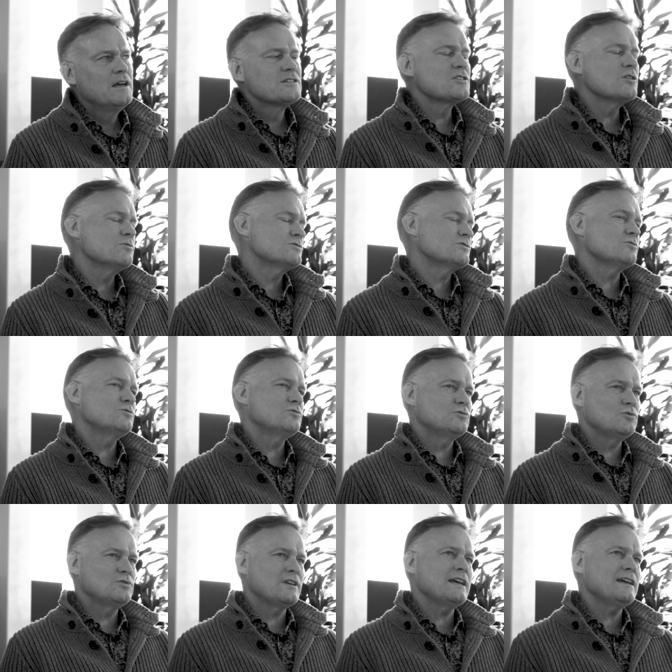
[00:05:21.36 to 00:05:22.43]
So so
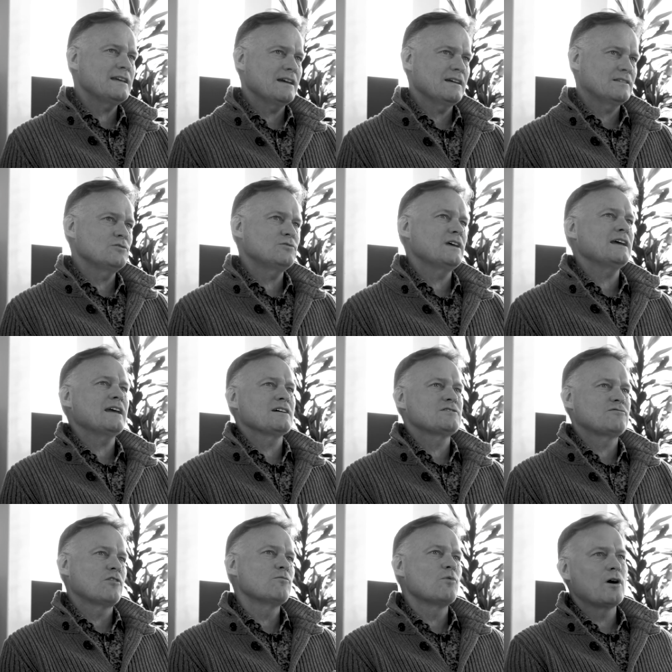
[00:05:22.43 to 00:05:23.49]
to take to take us
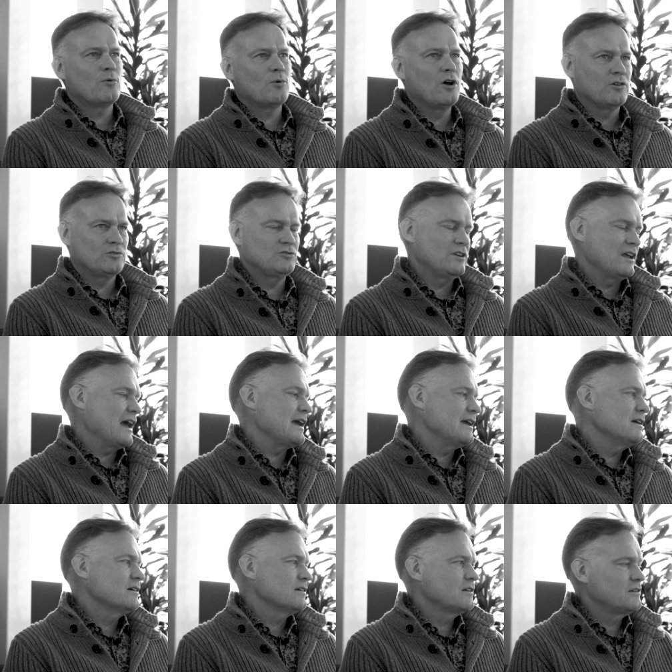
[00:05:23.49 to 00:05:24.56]
from where we are
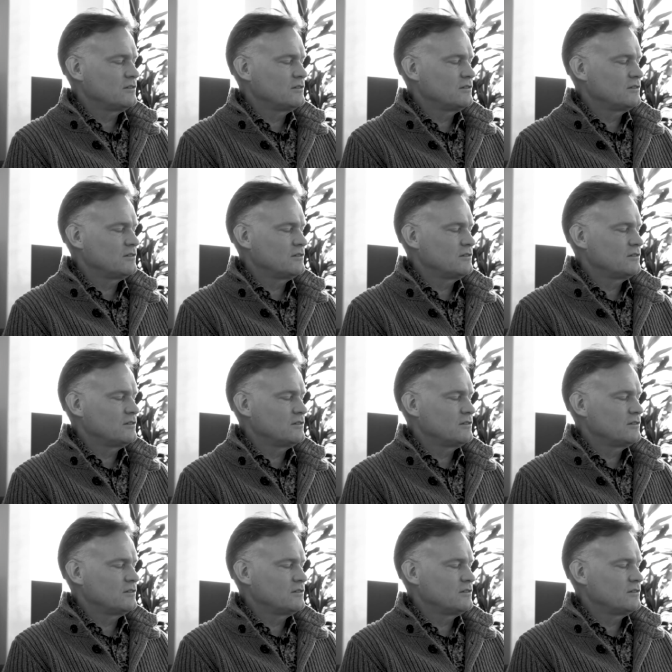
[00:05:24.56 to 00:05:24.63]
today